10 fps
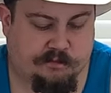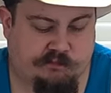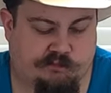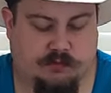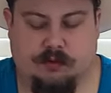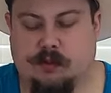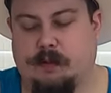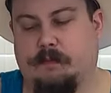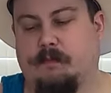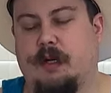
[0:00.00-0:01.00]
Hmm.
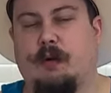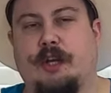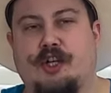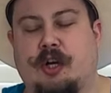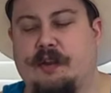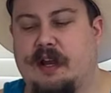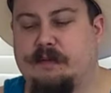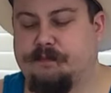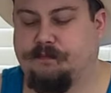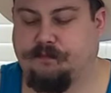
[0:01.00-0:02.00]
Not really sure on that.